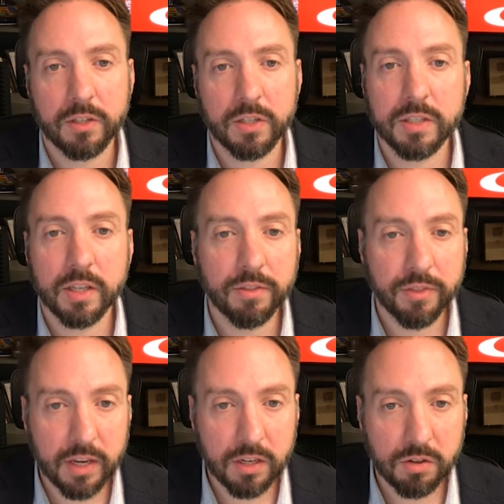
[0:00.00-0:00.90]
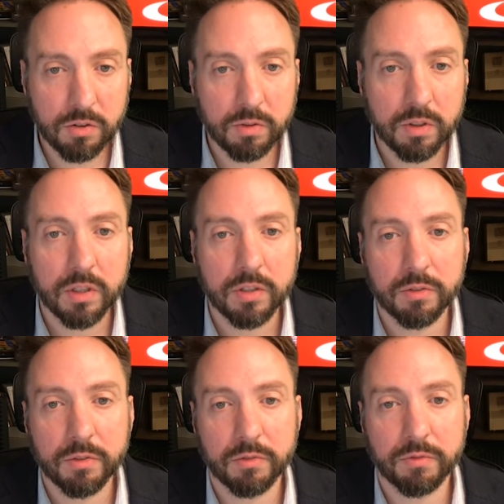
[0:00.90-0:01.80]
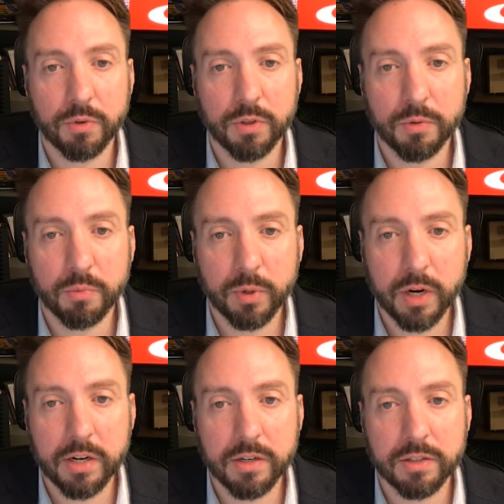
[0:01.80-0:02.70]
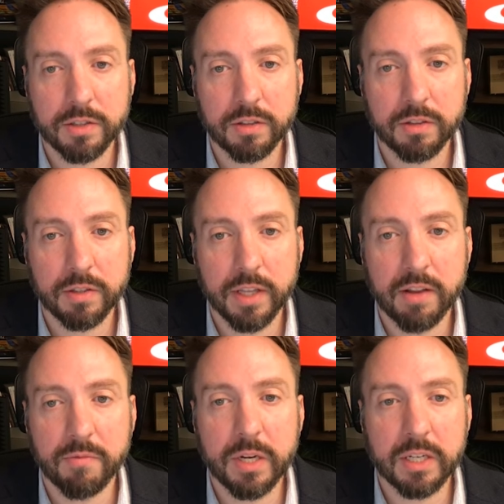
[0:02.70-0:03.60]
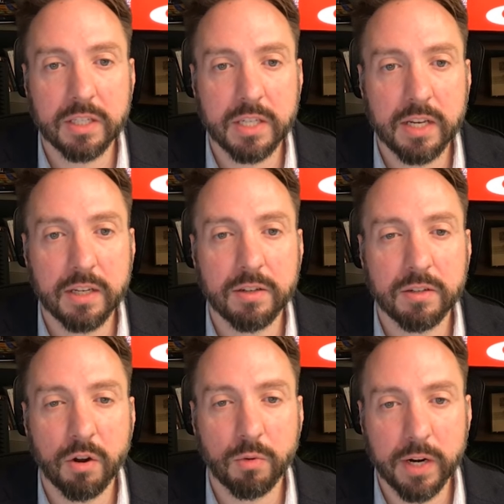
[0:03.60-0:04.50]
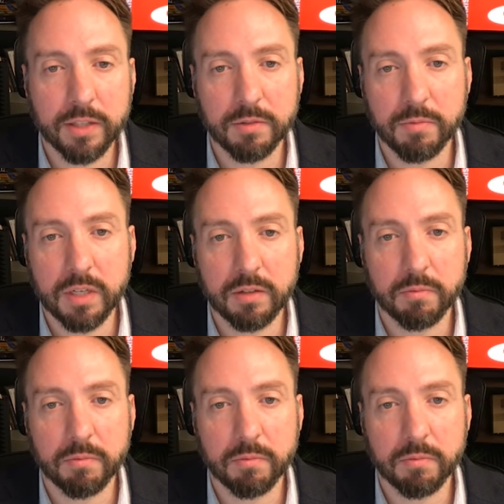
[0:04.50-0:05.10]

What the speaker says: She said, "Thank you for your prayers that have been extended already to me,